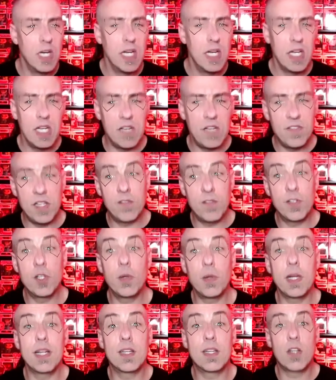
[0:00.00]
if you're
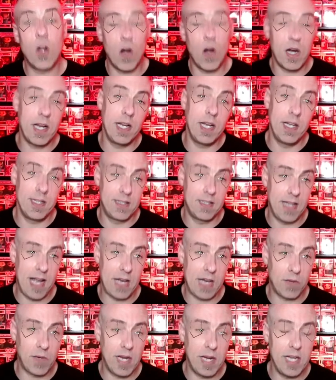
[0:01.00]
doing a targeted attack,
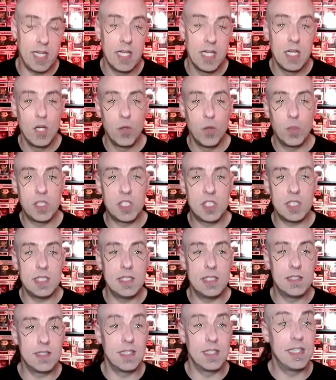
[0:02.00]
right, which
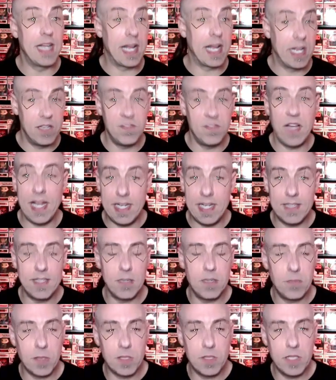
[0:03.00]
is a -8
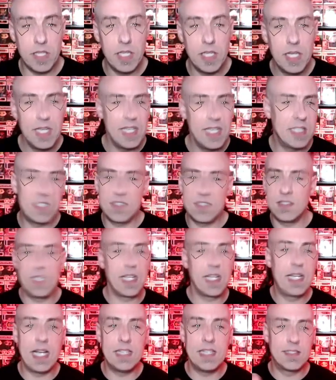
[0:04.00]
typically, it just
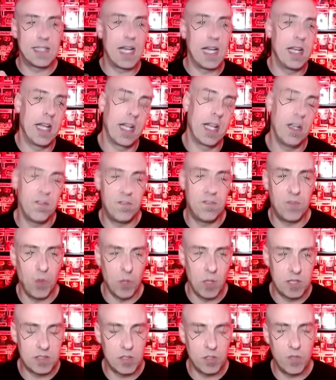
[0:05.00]
negates that -4.
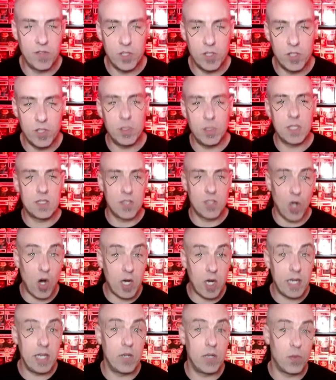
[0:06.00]
So if you're doing a
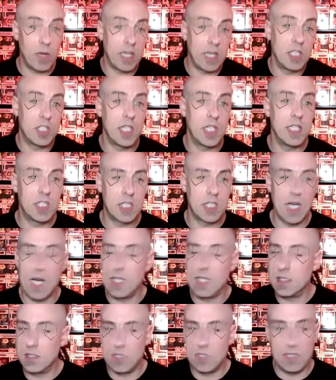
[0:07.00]
targeted ricochet shot,
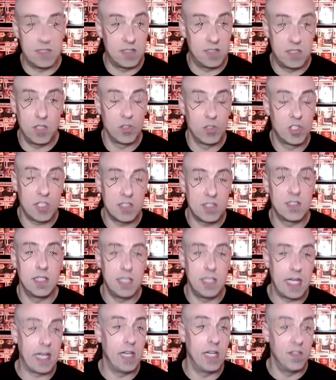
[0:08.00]
it's still just a
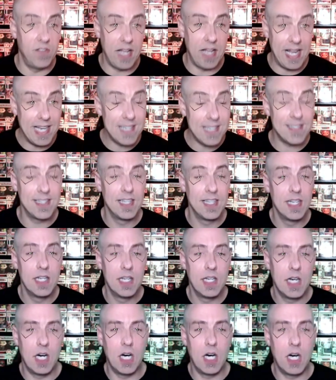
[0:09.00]
-8,
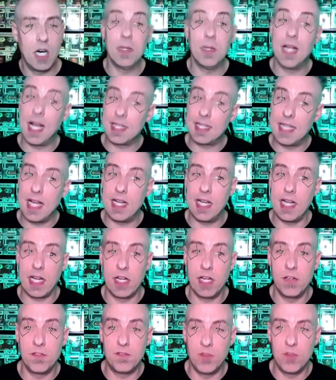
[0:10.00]
not that
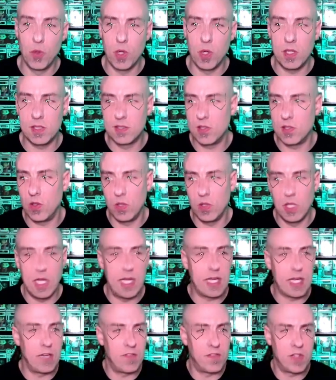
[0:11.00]
-4. So
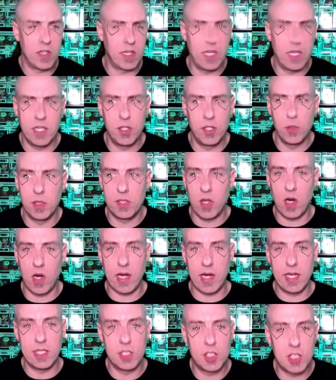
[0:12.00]
like if you're gonna do a
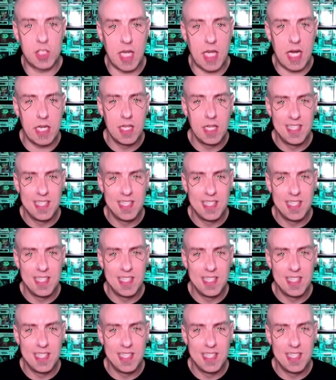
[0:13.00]
targeted shot,